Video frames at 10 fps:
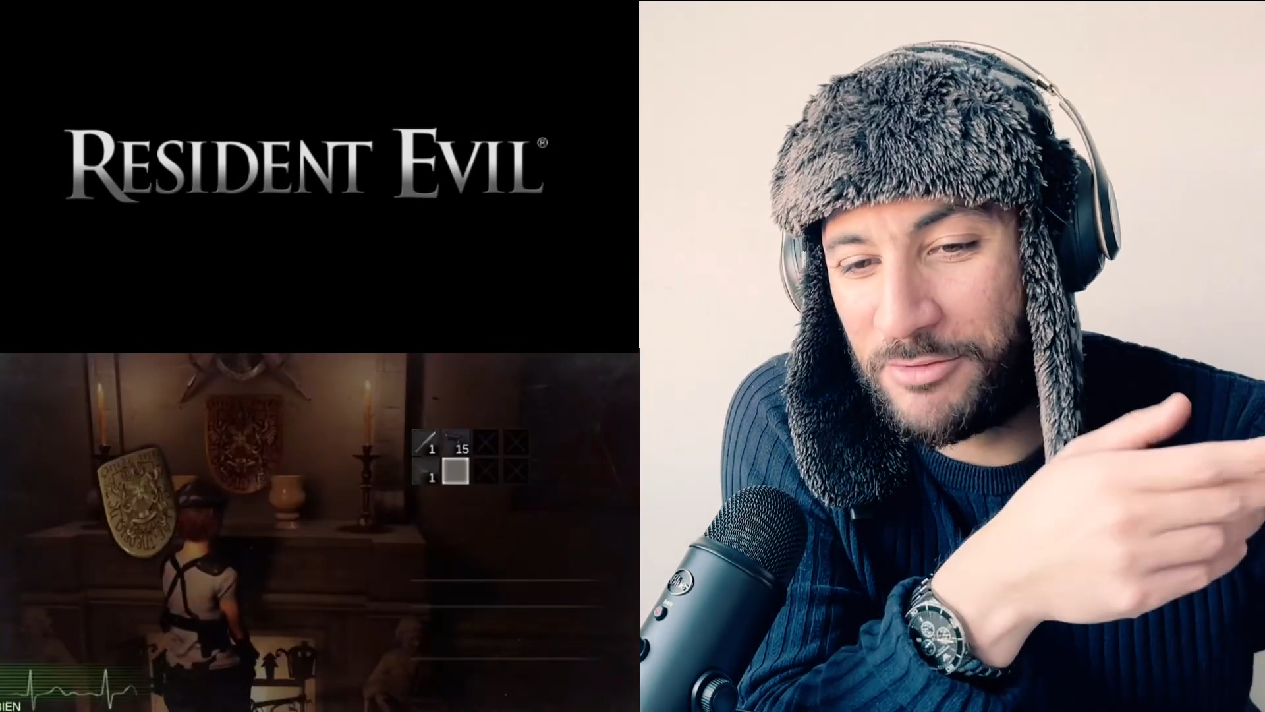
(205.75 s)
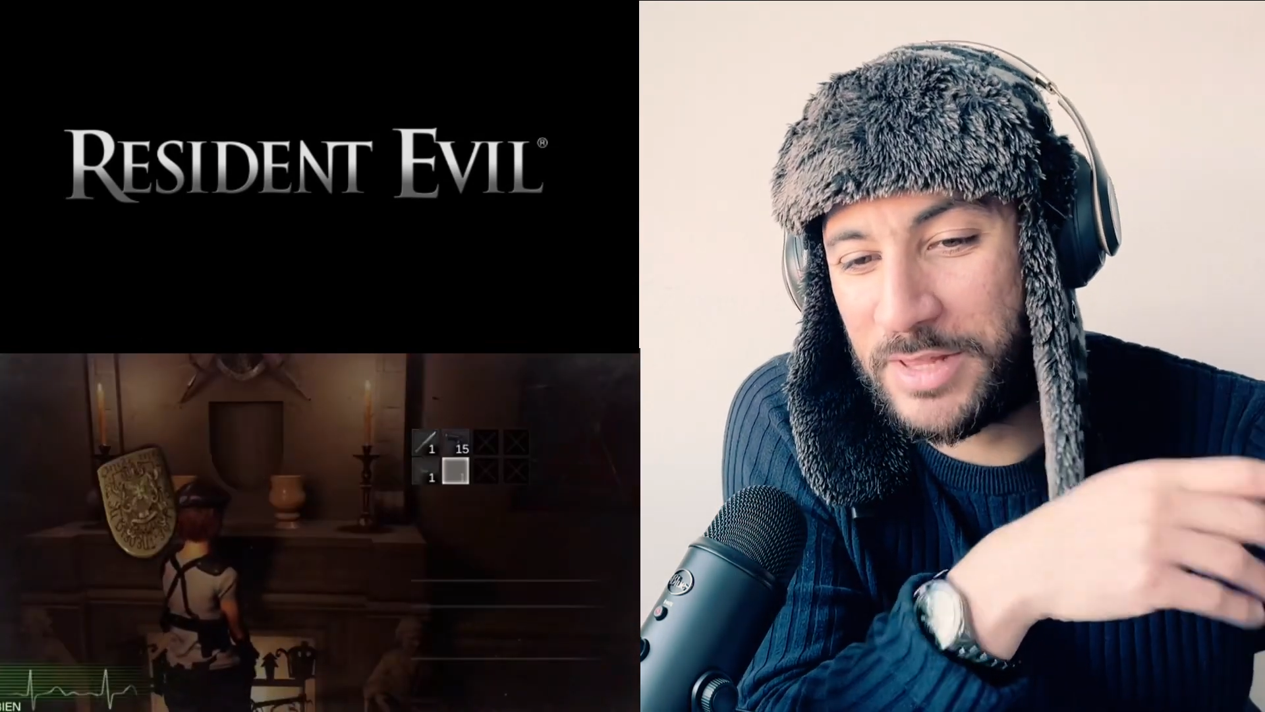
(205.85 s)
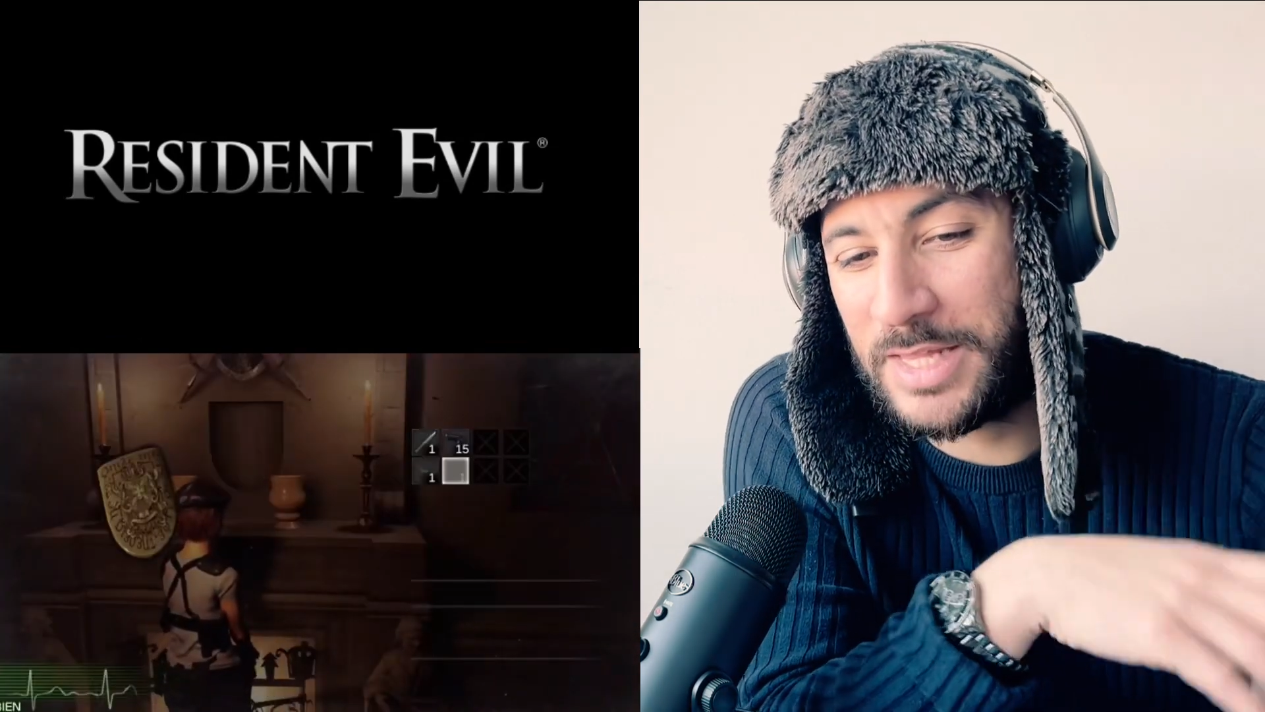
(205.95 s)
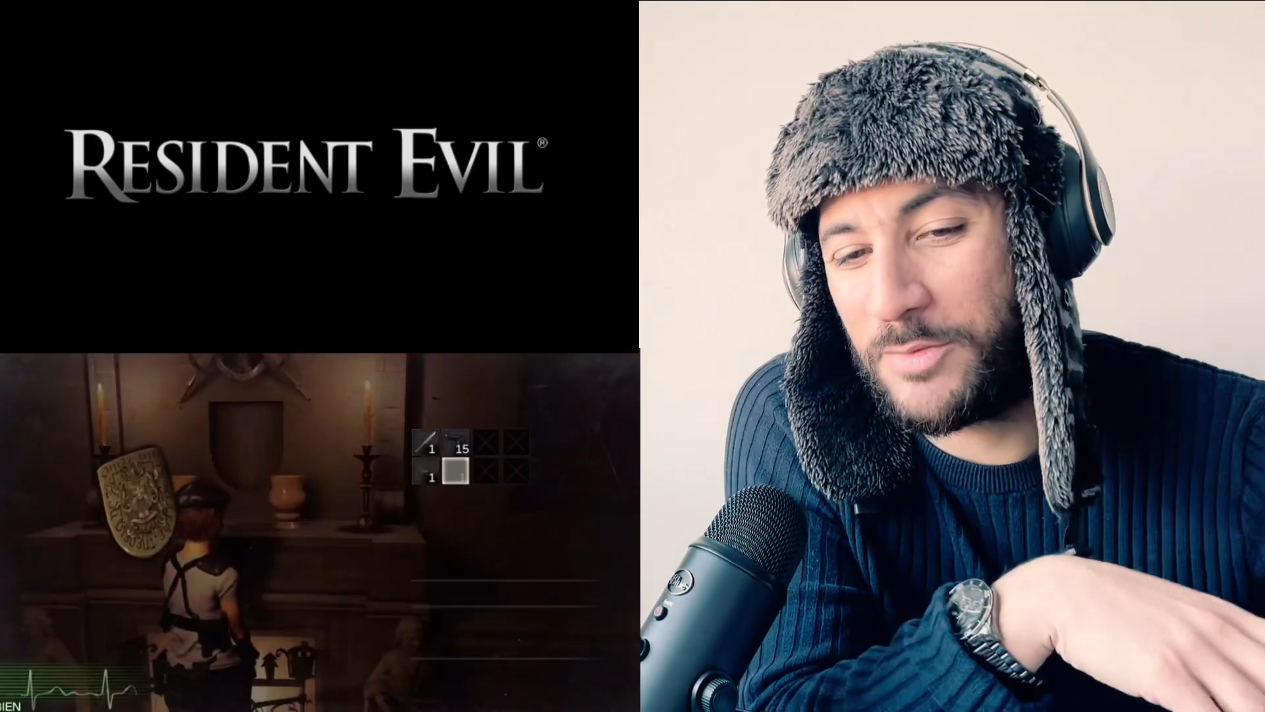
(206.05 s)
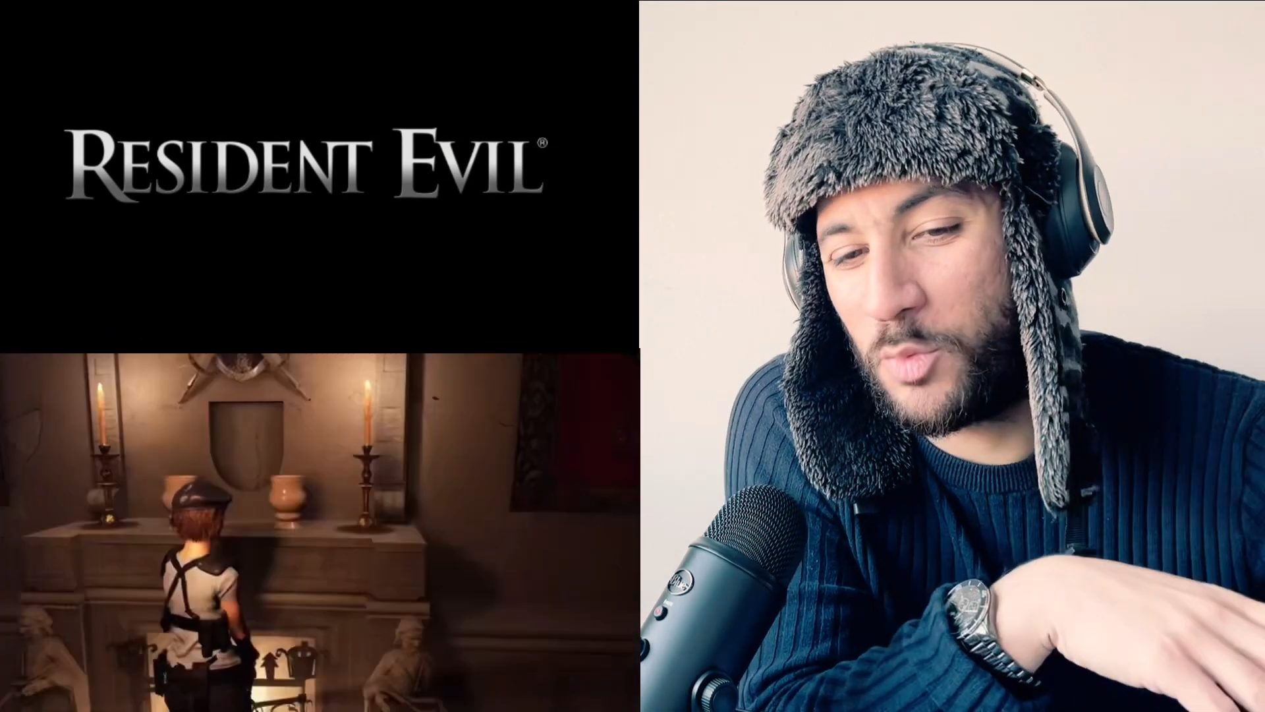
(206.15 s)

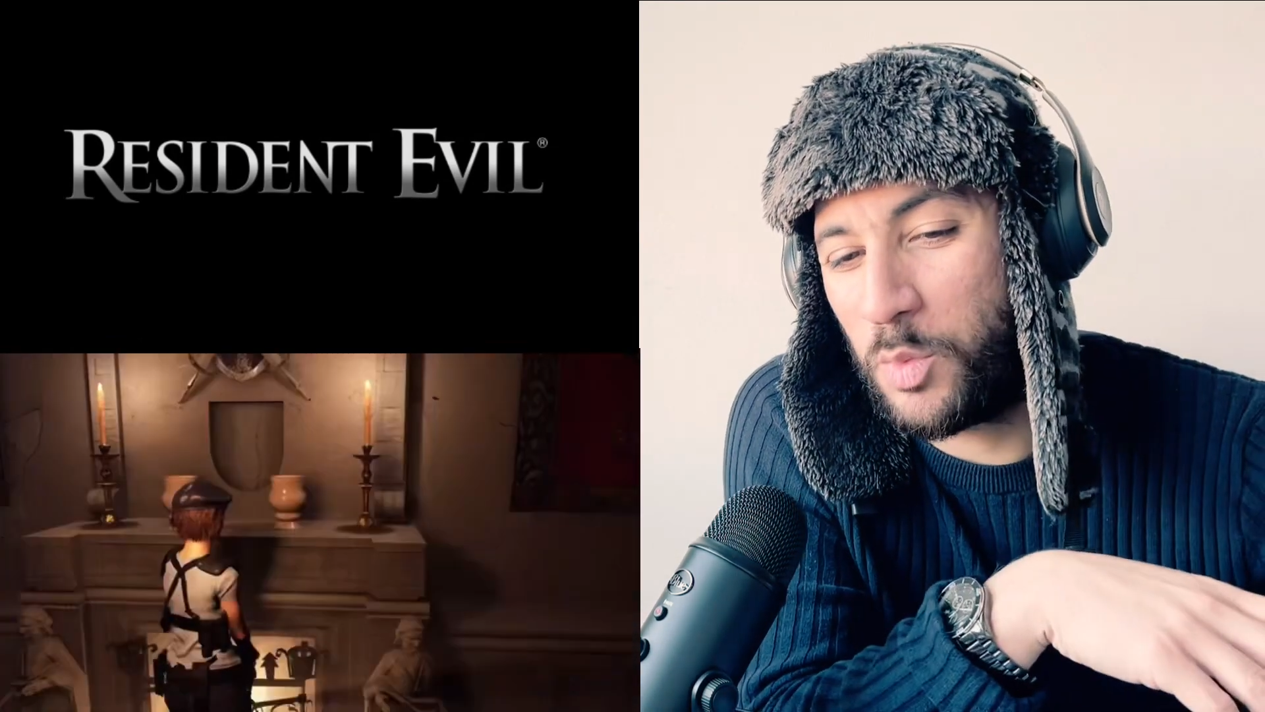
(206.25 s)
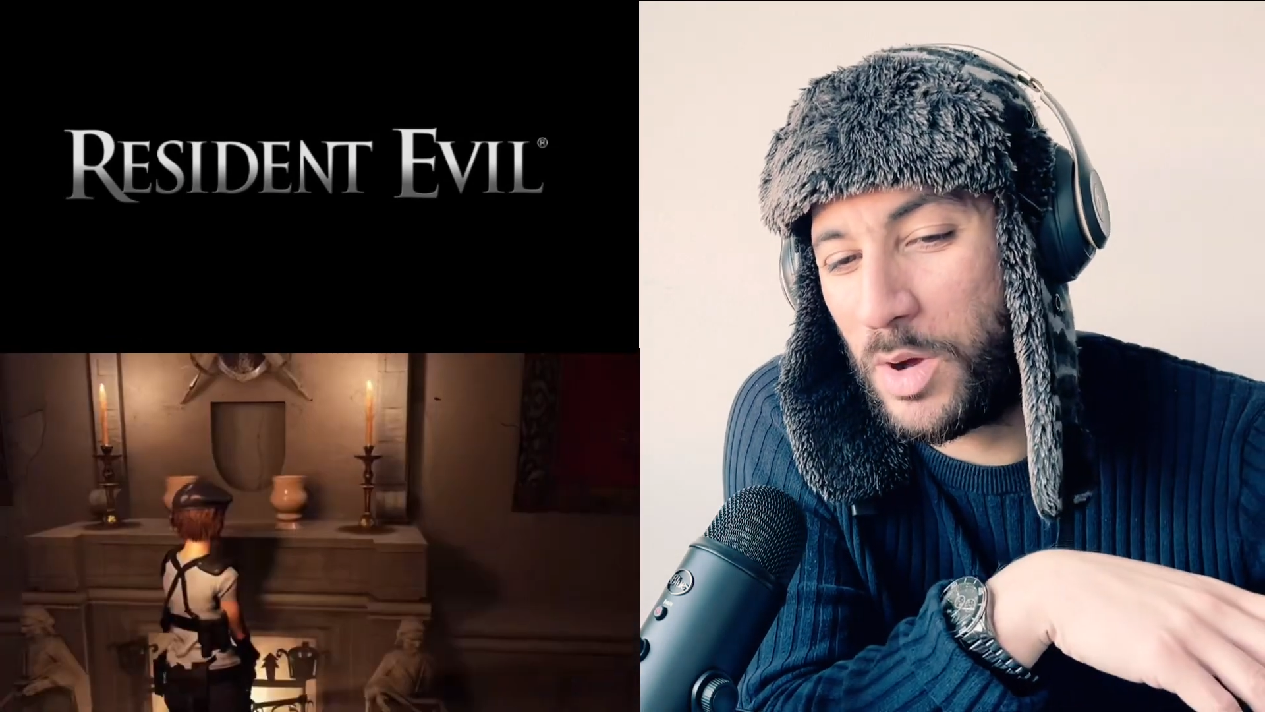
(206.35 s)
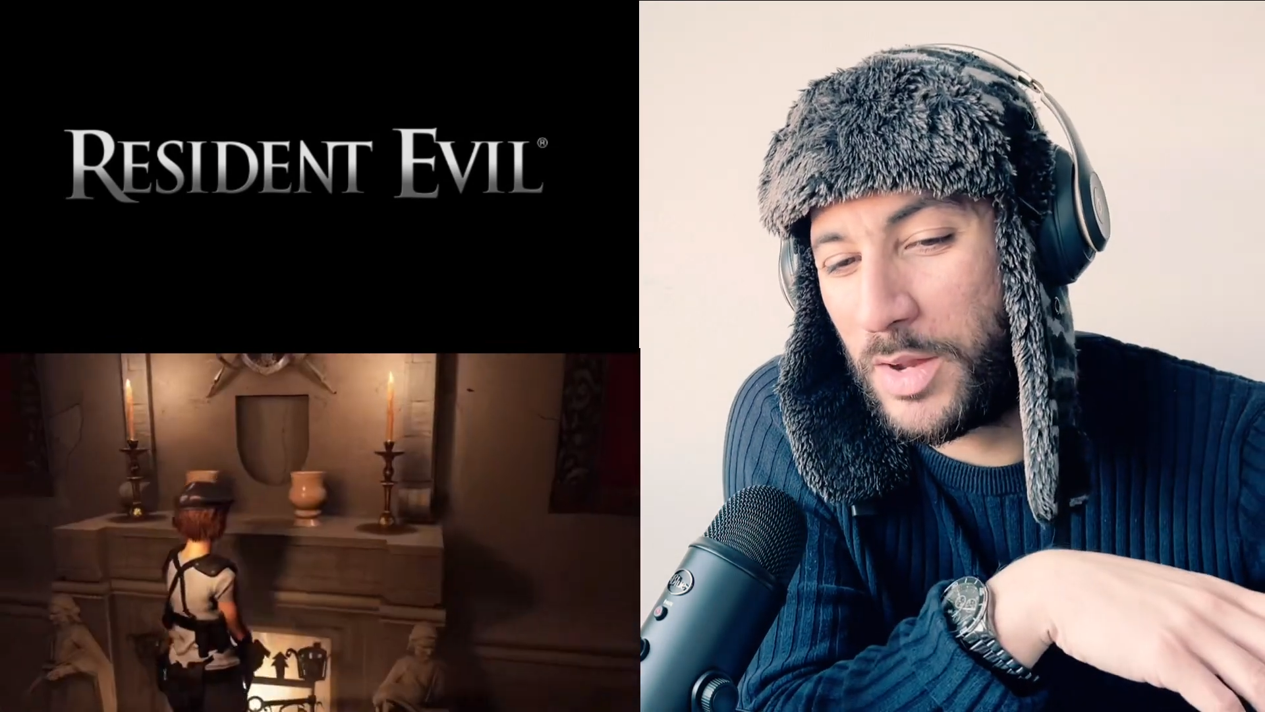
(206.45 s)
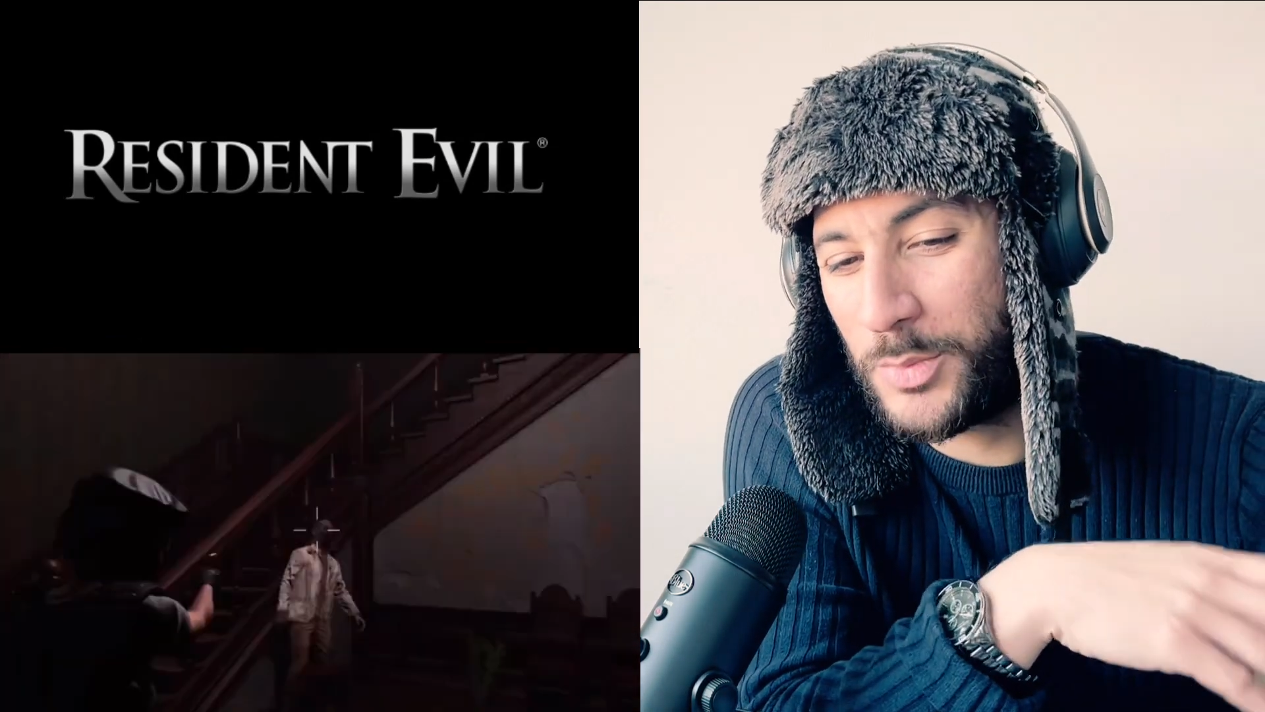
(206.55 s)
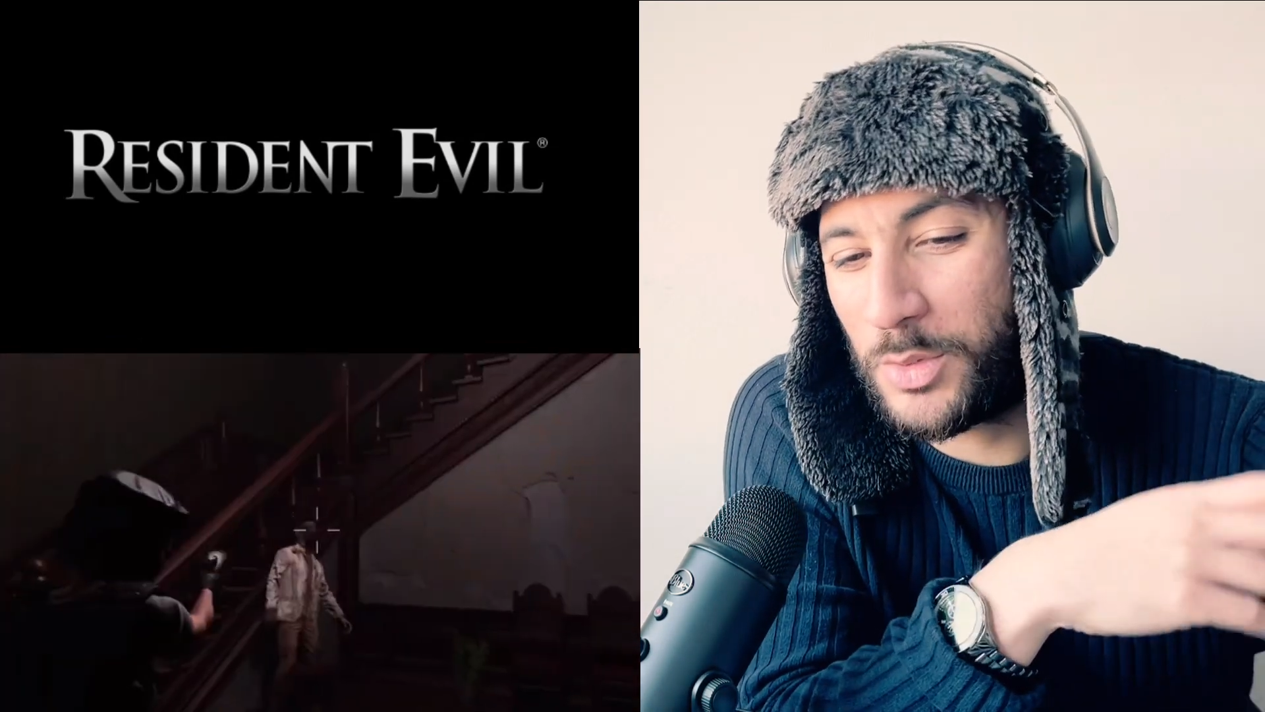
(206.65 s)
Resident Evil 1,